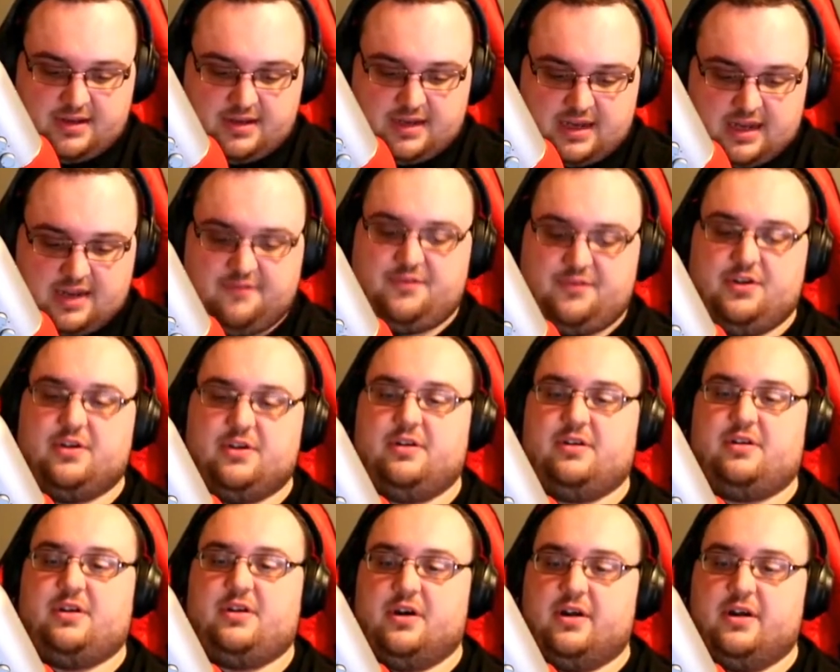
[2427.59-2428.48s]
If you're
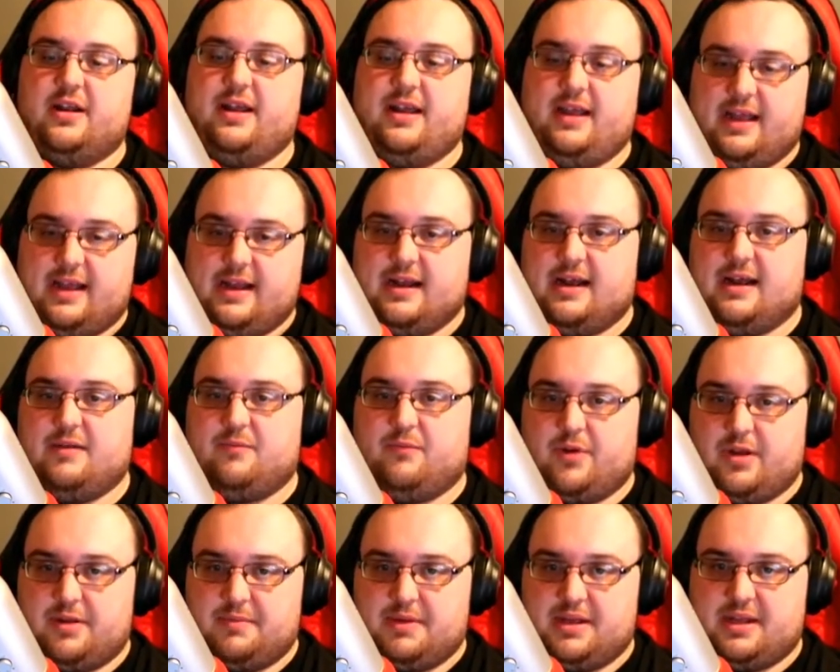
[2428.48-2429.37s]
gonna hit on
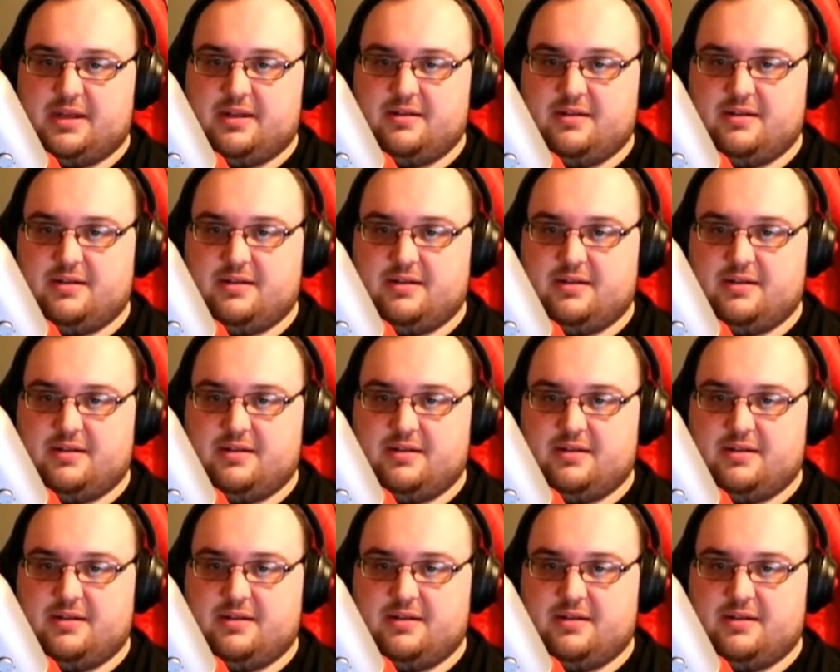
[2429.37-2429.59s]
women